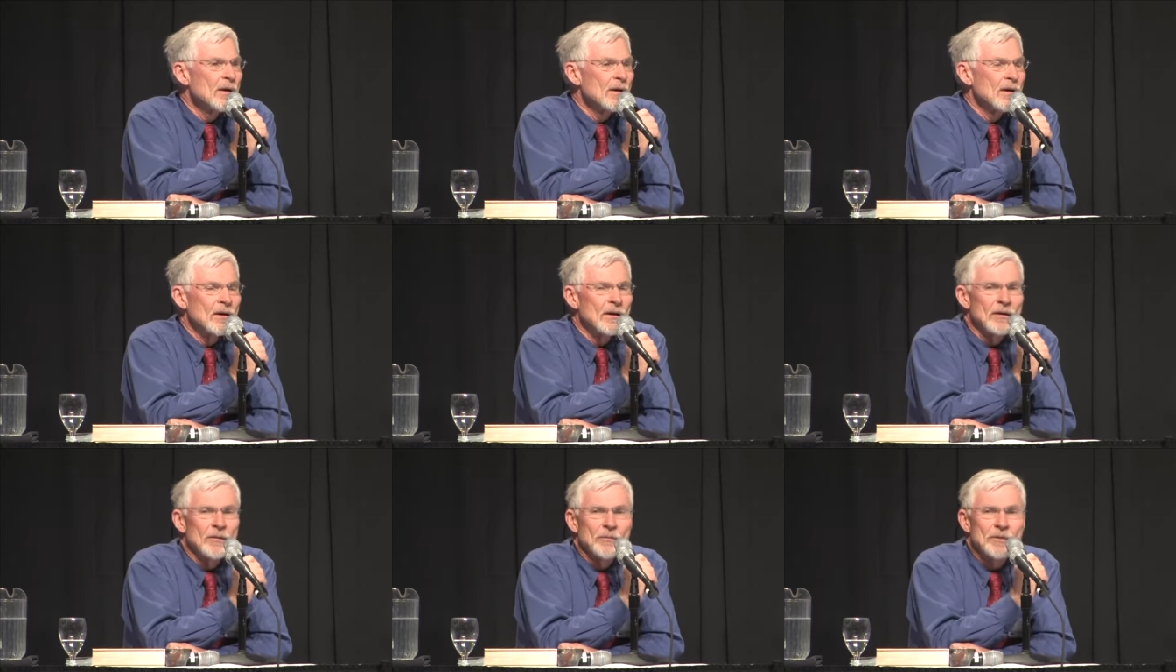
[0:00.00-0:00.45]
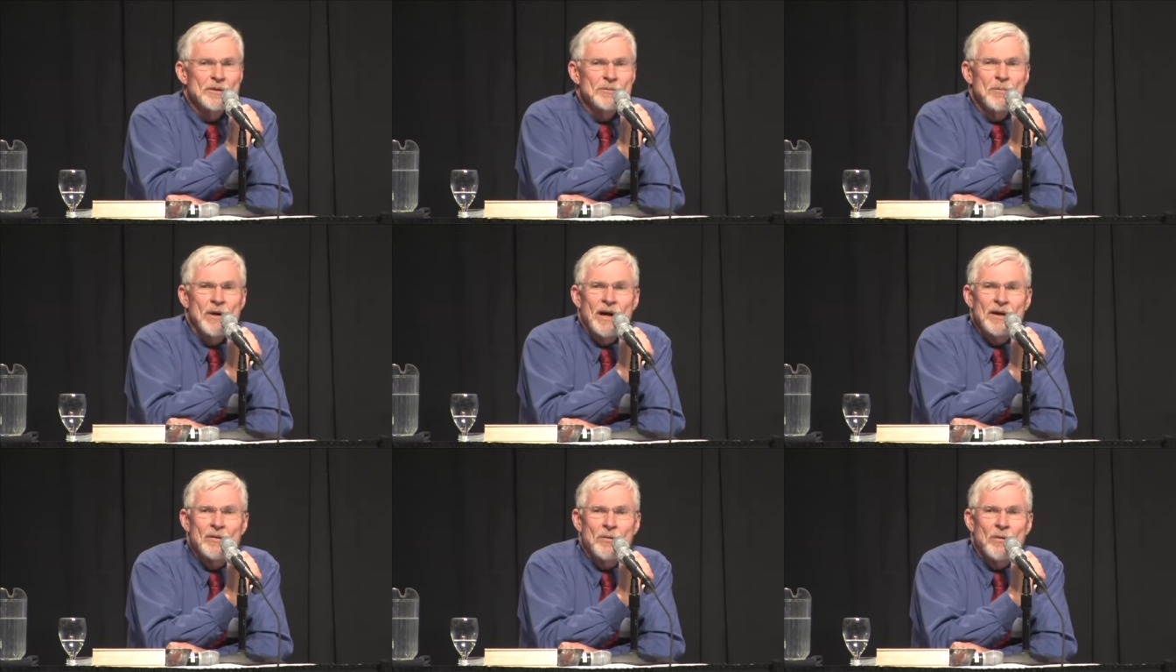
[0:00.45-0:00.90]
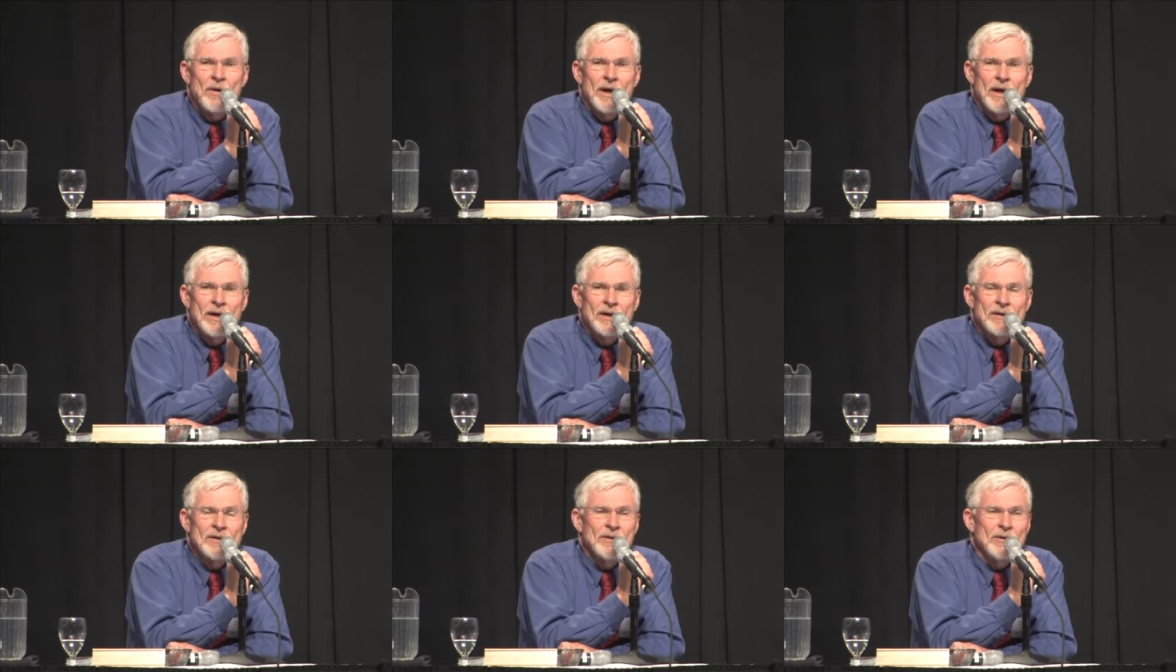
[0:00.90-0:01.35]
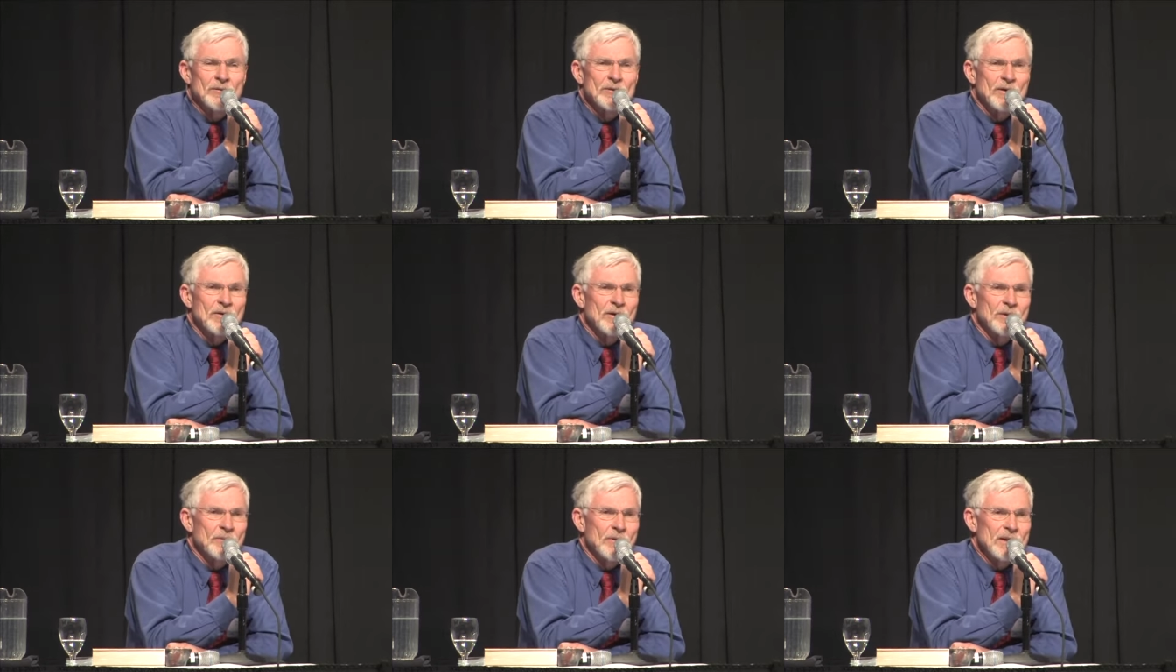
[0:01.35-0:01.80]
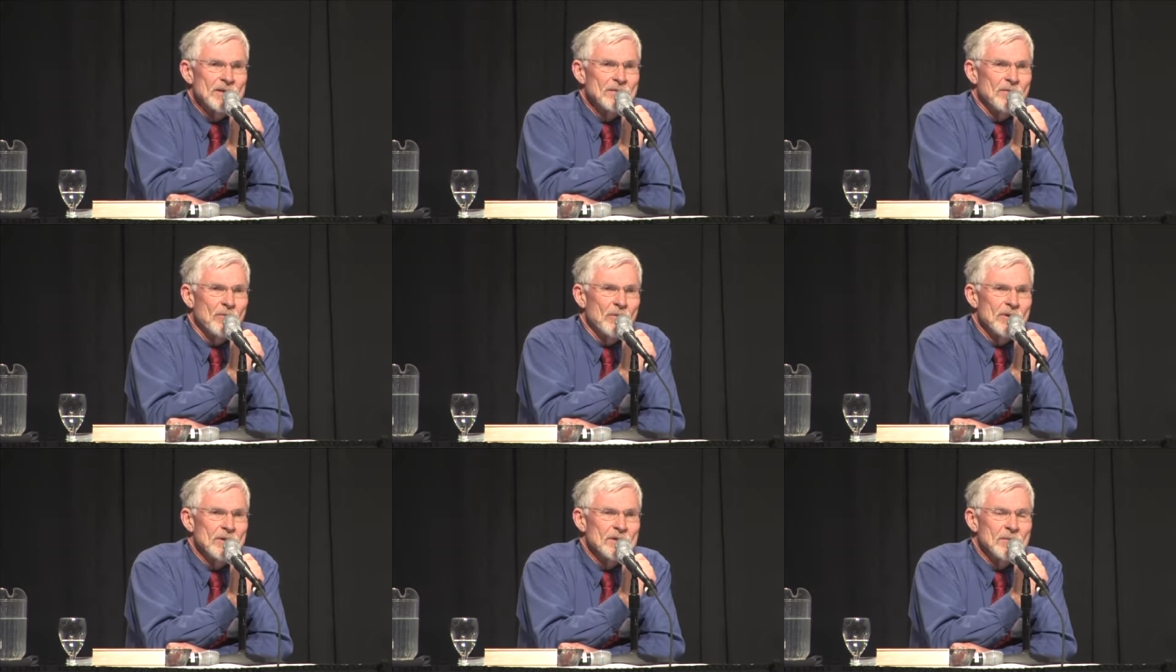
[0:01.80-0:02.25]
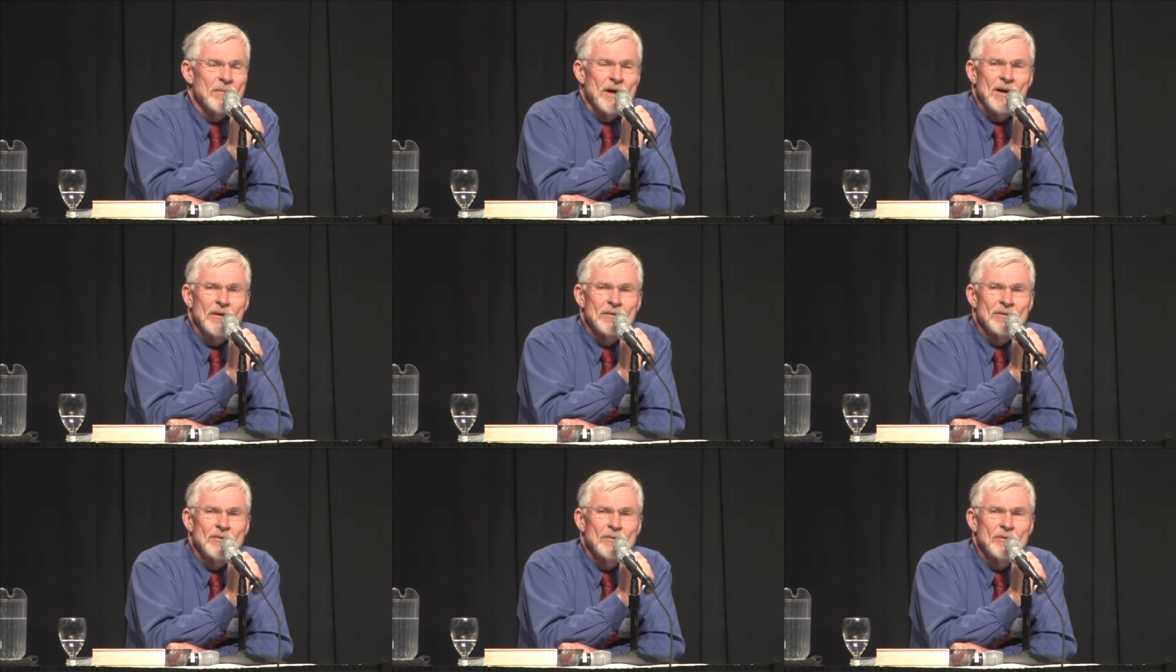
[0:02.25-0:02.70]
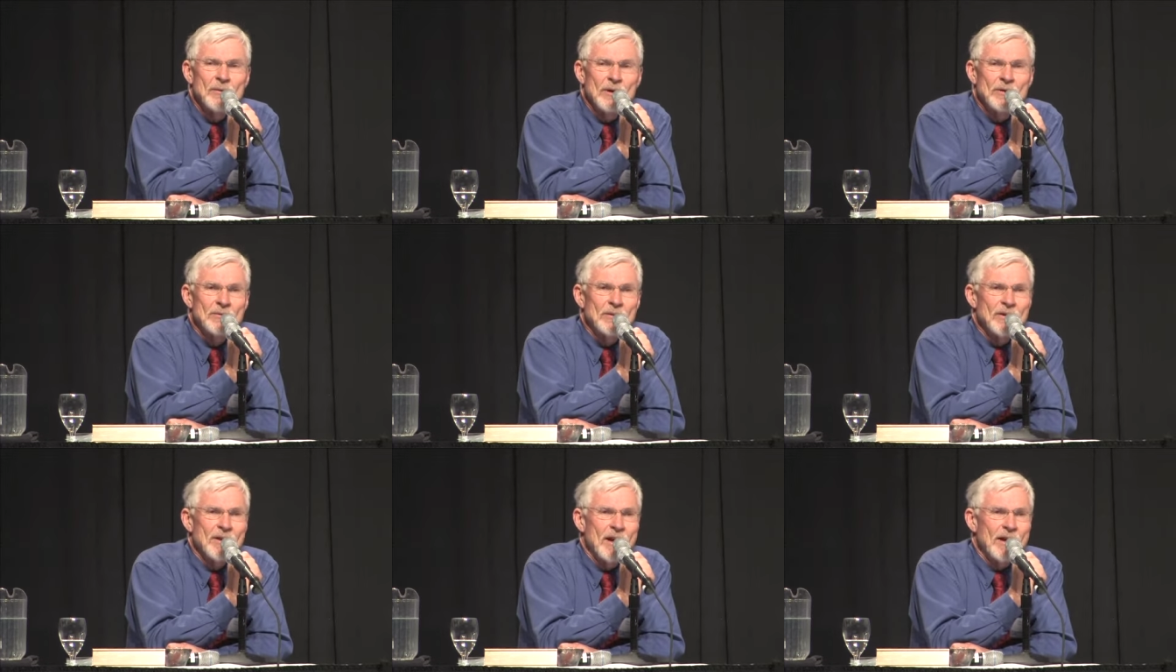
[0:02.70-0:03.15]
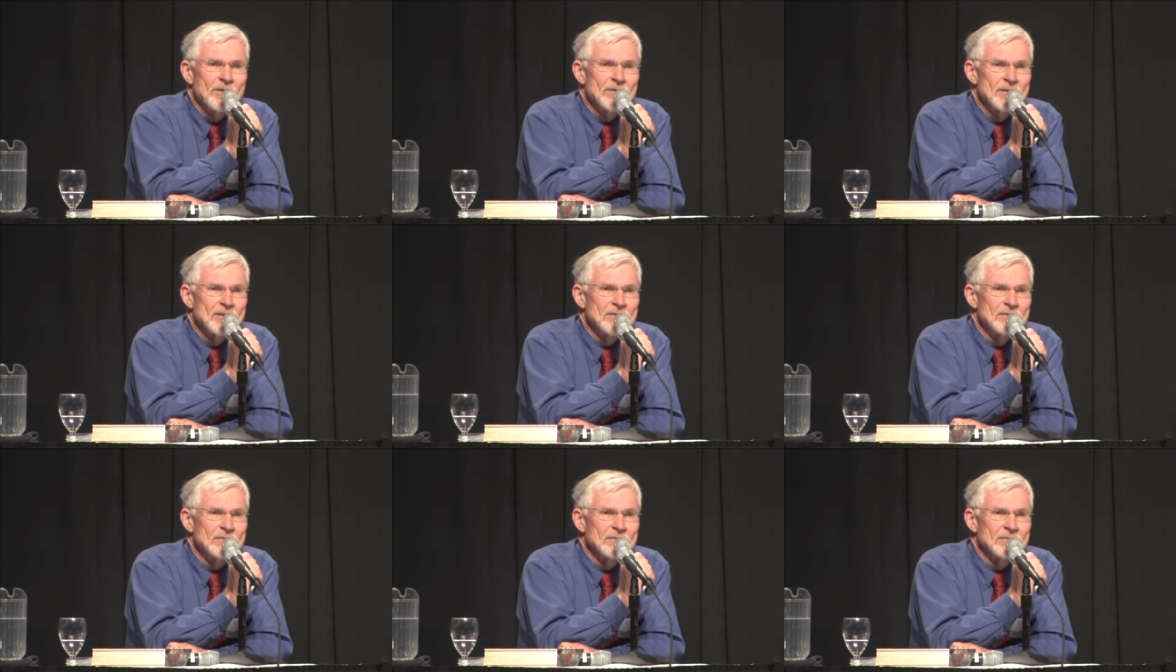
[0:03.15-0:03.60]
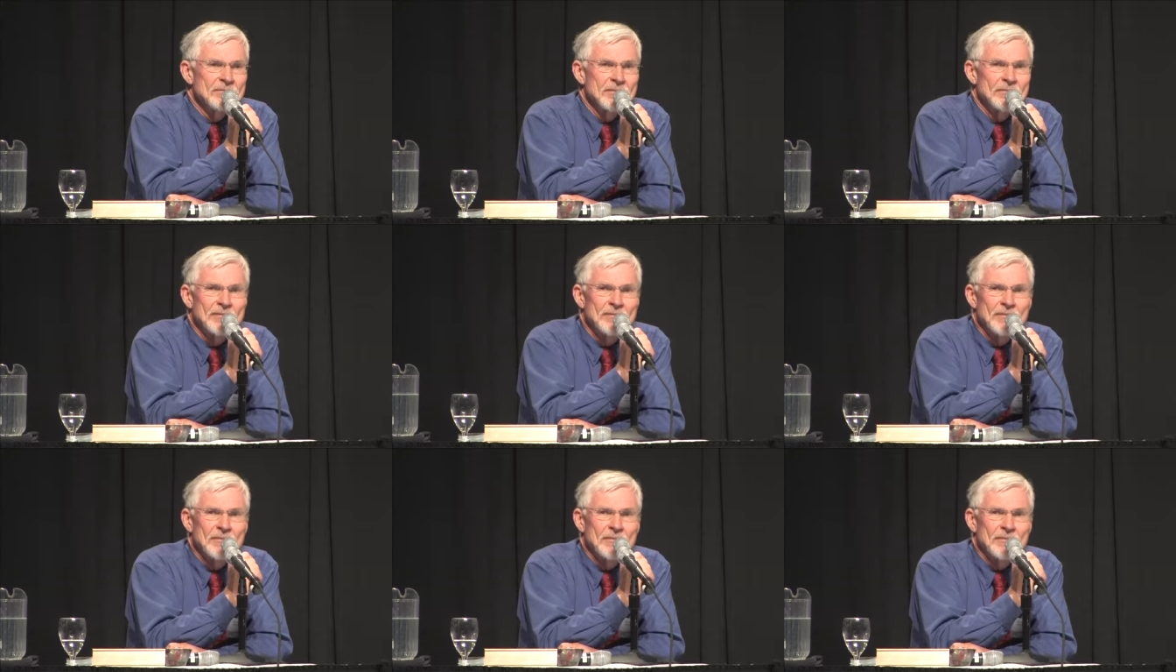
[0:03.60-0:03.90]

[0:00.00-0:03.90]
uh, which by the way, you know, Dillon Reservoir is about 200,000,